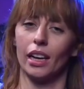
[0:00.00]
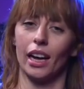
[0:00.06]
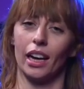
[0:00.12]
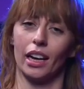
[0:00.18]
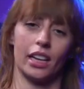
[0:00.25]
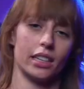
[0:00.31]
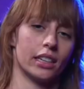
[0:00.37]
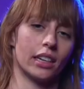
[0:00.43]
and
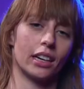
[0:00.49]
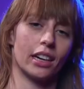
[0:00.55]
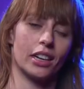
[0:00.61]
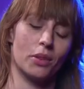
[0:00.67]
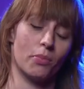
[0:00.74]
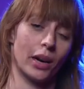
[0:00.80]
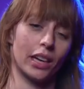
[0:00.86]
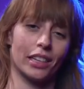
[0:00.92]
I said, can
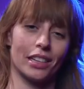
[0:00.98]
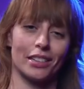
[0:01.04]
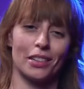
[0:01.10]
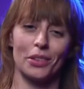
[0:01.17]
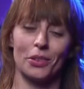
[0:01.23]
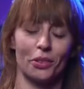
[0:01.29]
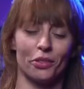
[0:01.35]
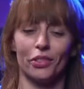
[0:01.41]
you make this
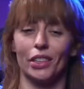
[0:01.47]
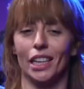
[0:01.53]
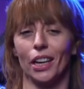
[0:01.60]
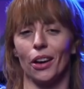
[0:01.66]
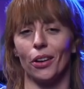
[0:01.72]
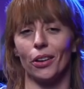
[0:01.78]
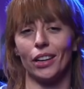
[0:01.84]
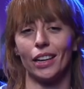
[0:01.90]
into a
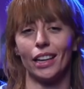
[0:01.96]
video?